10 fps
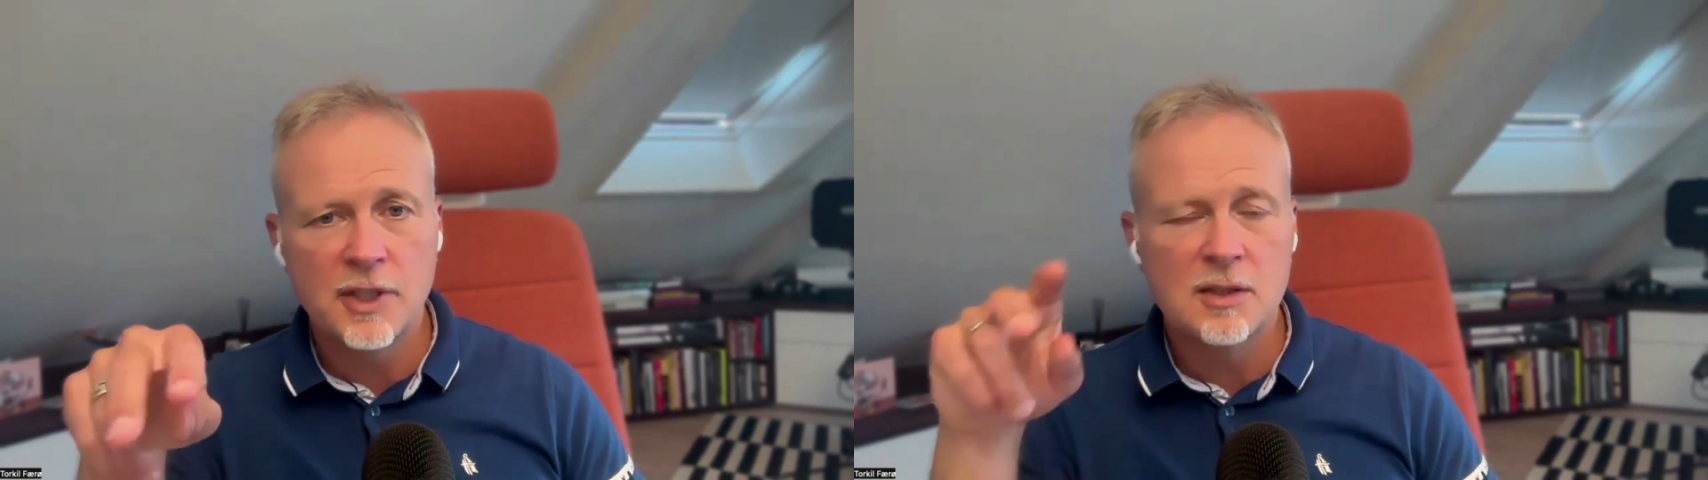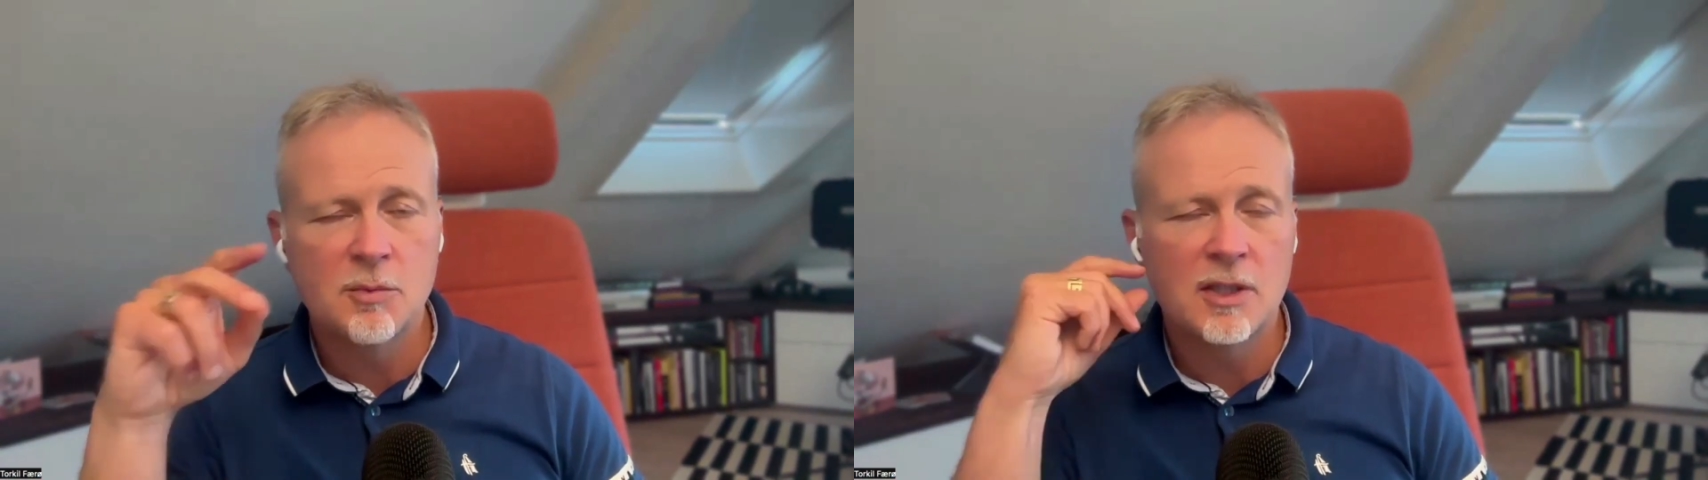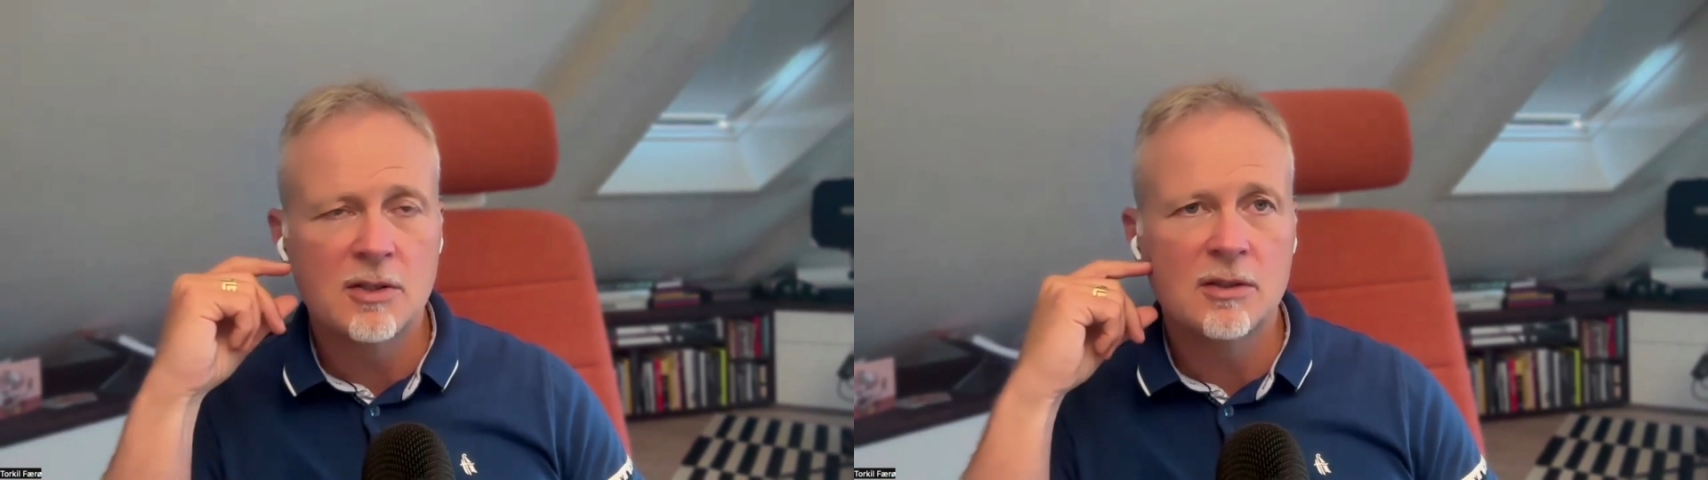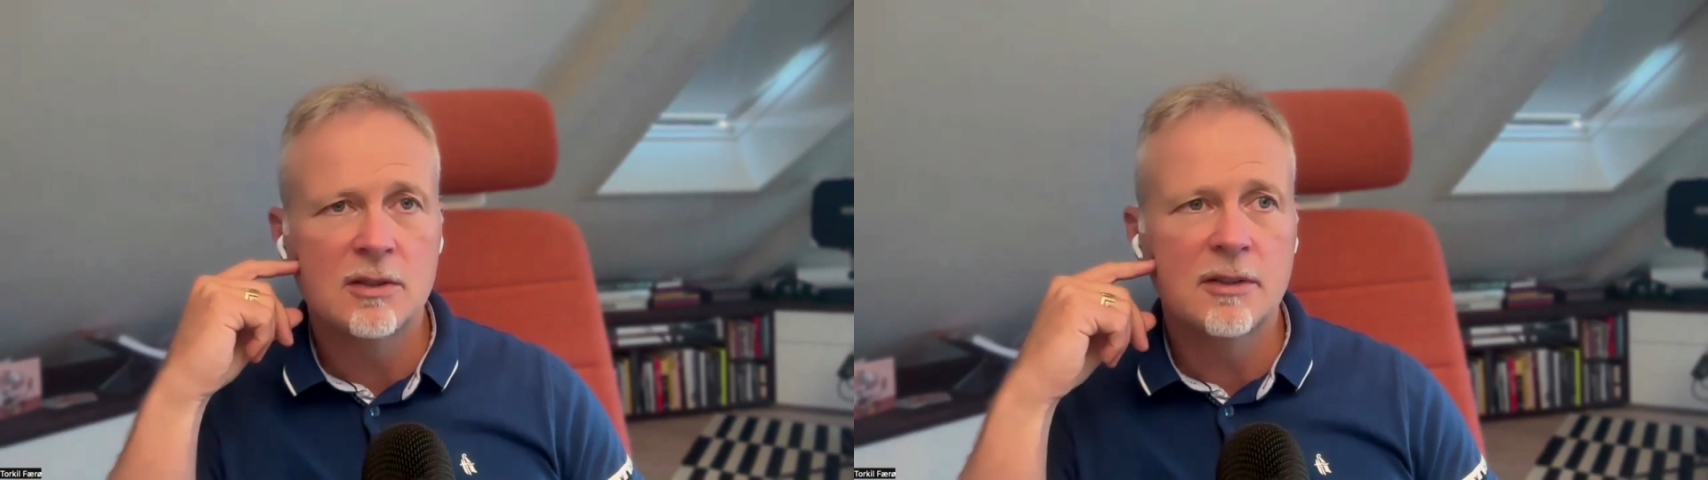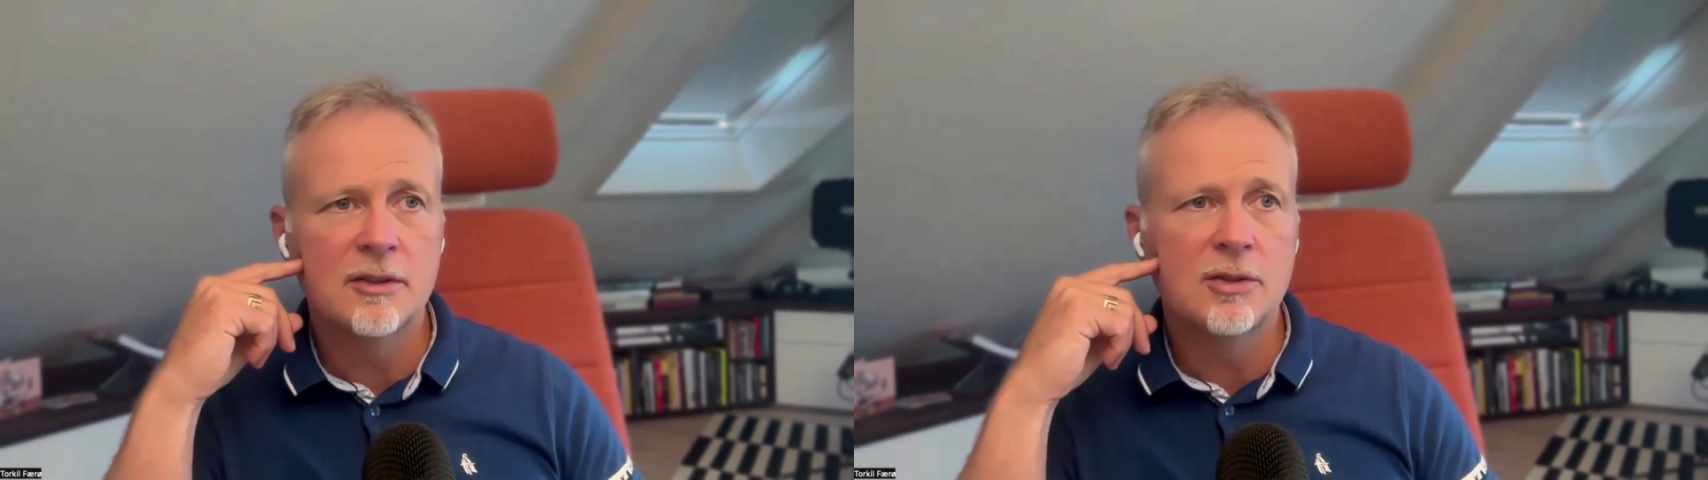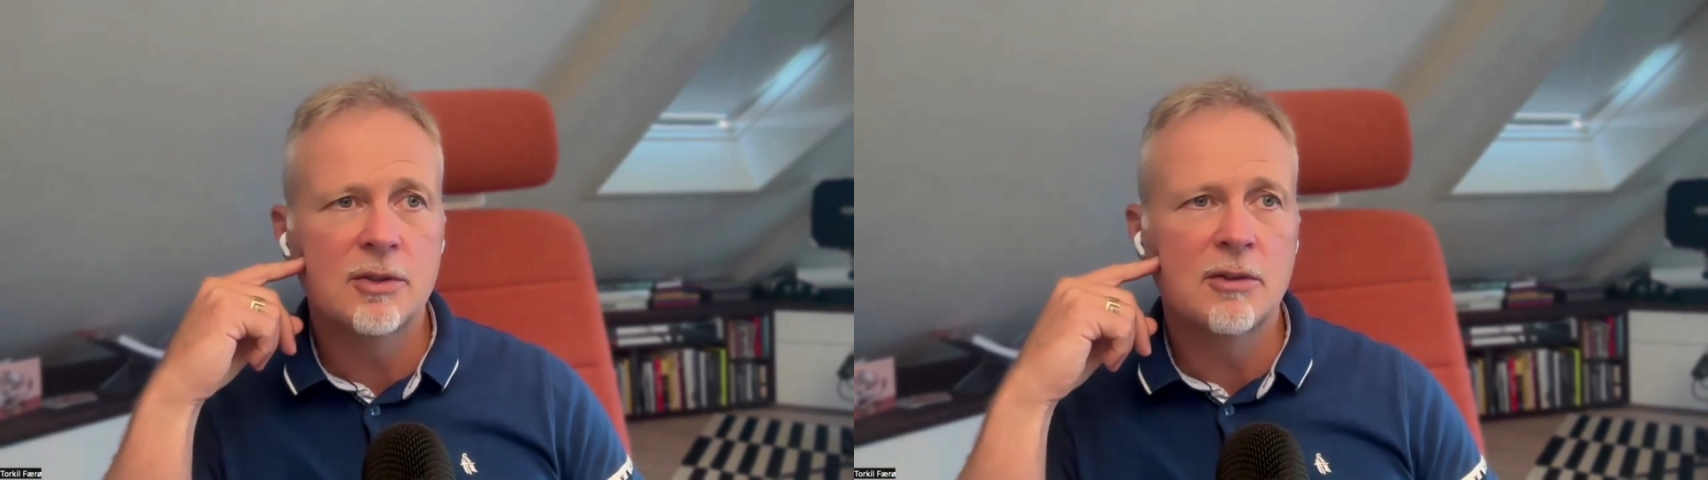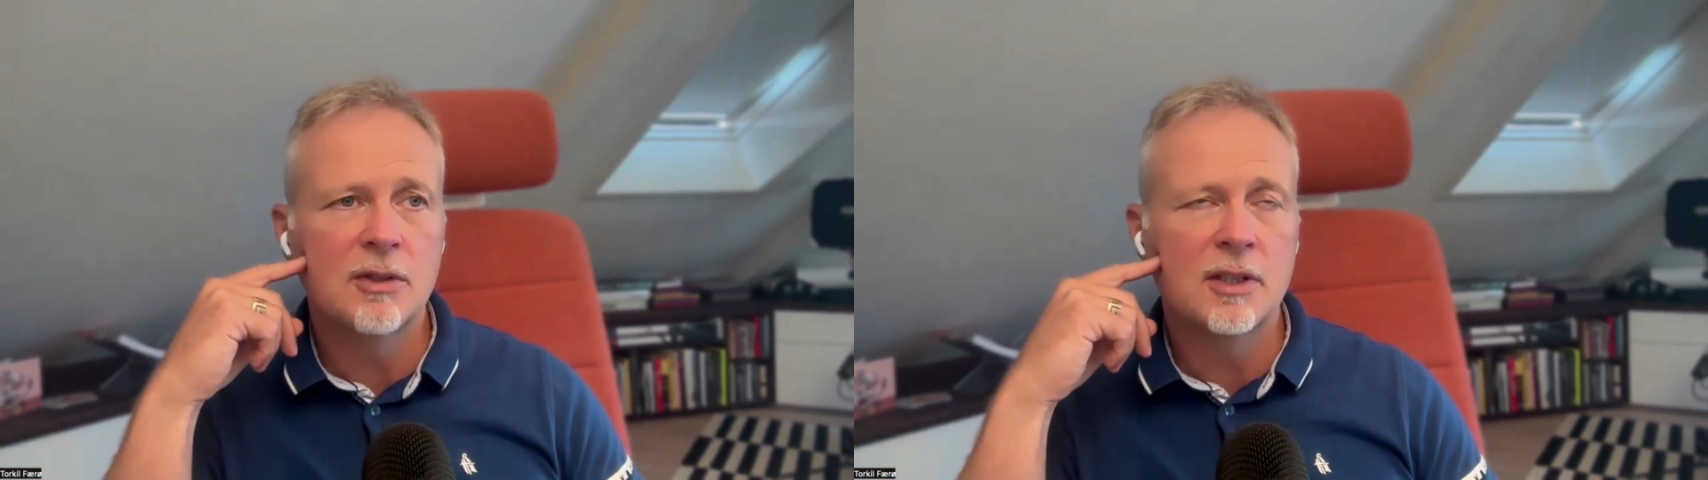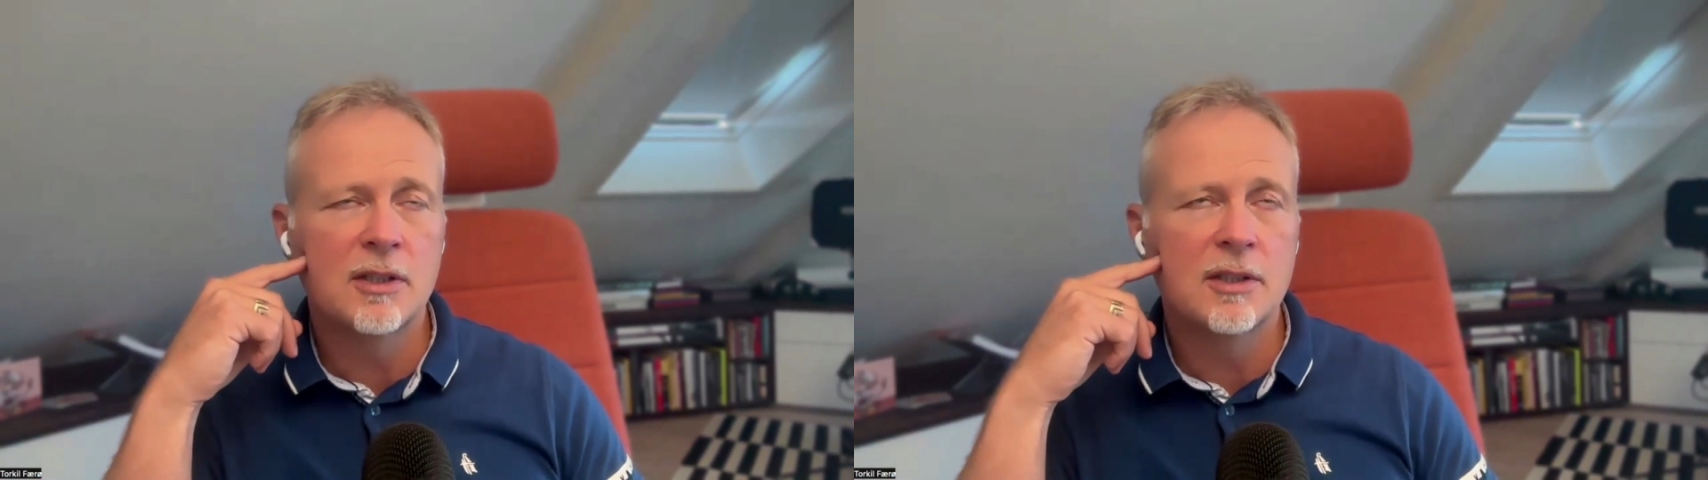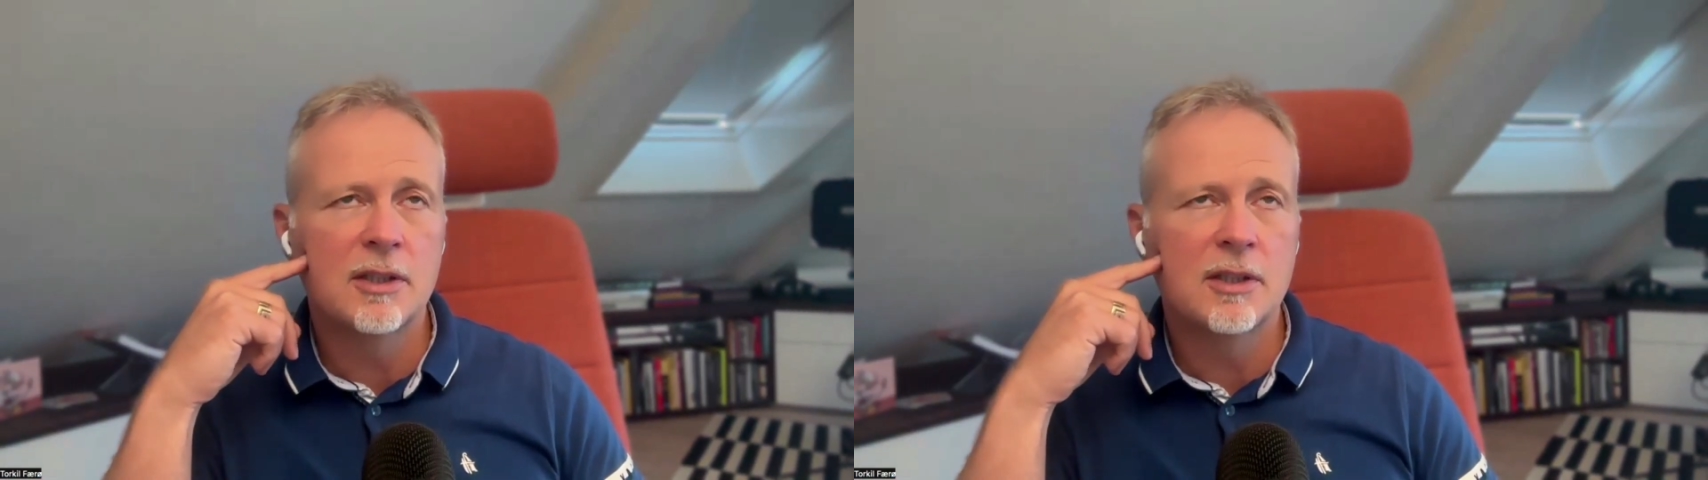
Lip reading: detrimental to our health.